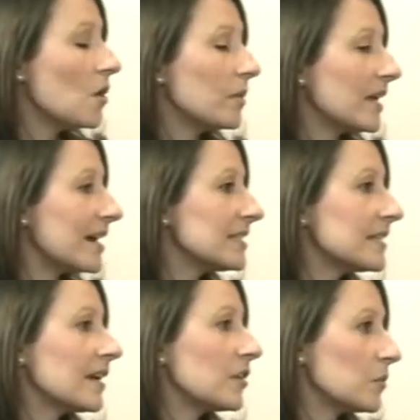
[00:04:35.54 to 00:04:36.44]
We got
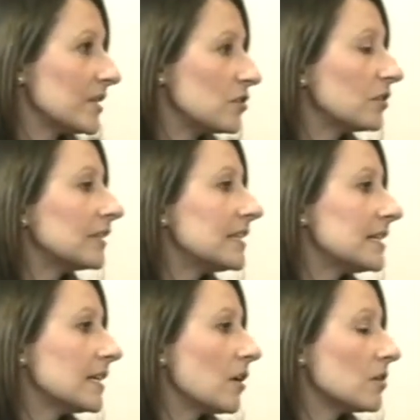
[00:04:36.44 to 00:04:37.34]
together, we certainly
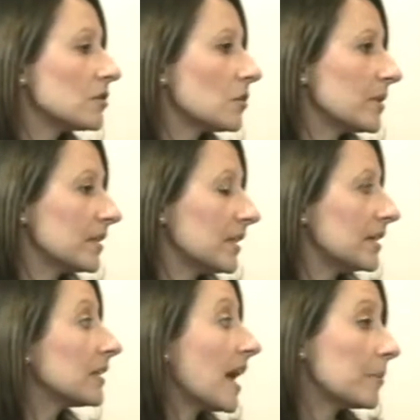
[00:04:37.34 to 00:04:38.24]
did also with the
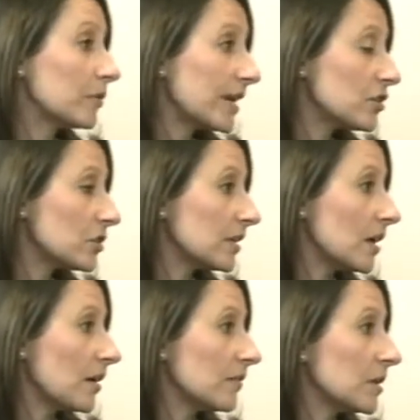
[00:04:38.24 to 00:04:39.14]
collaboration
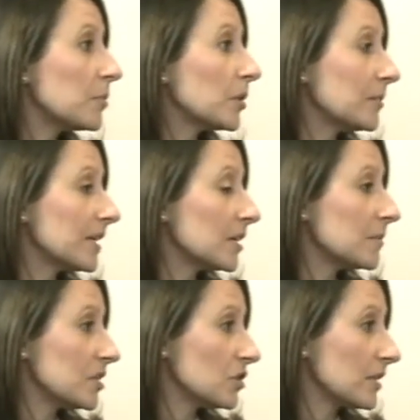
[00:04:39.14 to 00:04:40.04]
of the Permanent
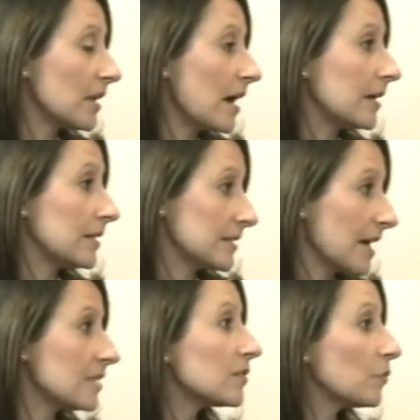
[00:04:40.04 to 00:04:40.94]
Commission on the
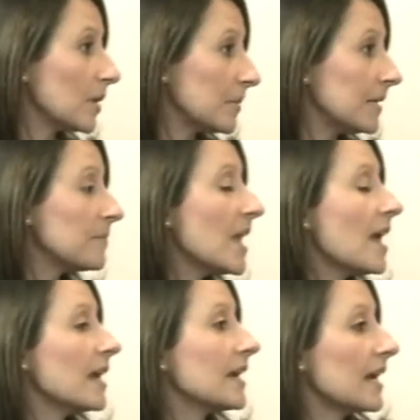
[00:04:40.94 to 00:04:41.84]
Status of Women,
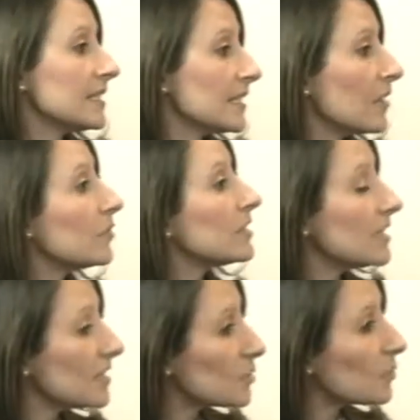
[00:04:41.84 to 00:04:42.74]
got together and did this